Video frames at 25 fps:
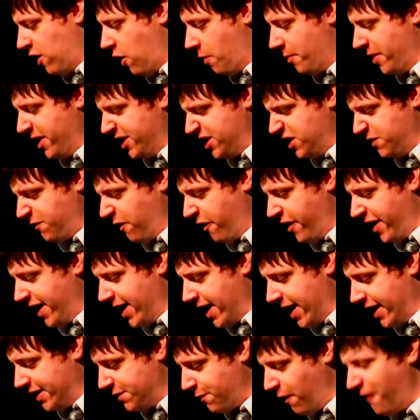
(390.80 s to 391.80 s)
in comedies.
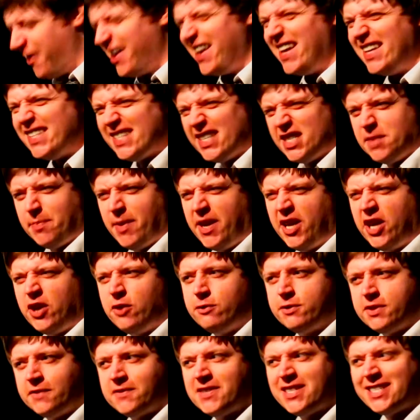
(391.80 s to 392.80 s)
It's very easy to be
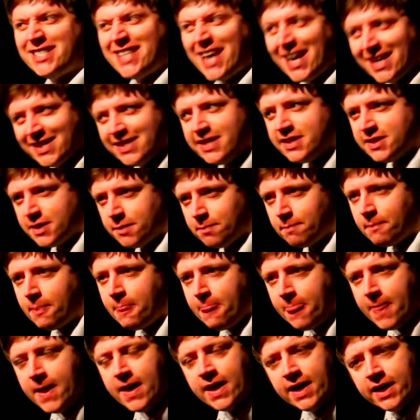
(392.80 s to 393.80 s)
accused of sexism
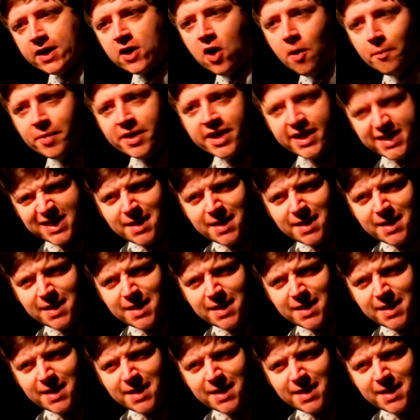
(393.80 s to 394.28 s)
in comedy.